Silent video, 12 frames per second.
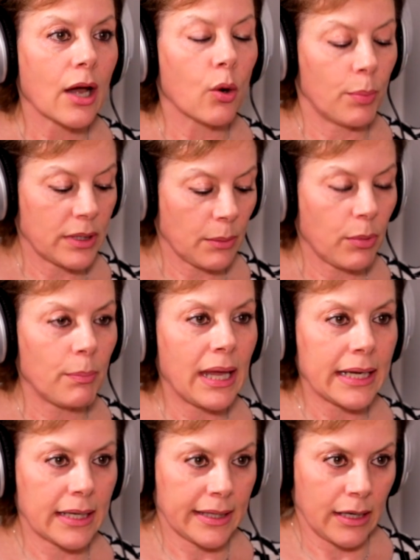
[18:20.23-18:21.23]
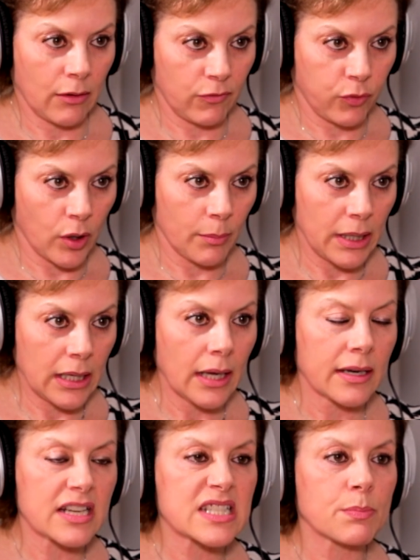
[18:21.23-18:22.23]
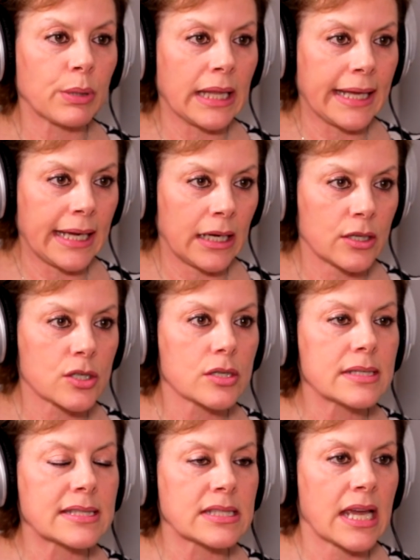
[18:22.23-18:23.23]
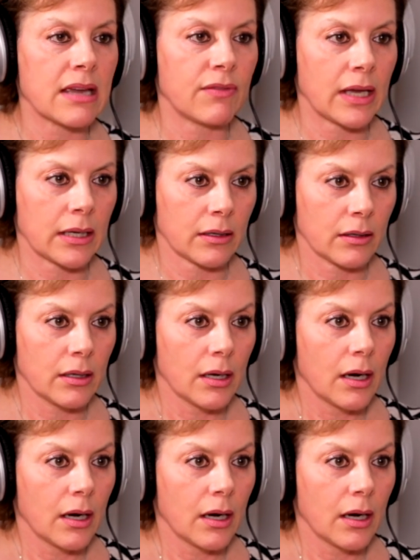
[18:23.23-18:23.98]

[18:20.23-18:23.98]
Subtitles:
Opened up a bank account for me and explained saving.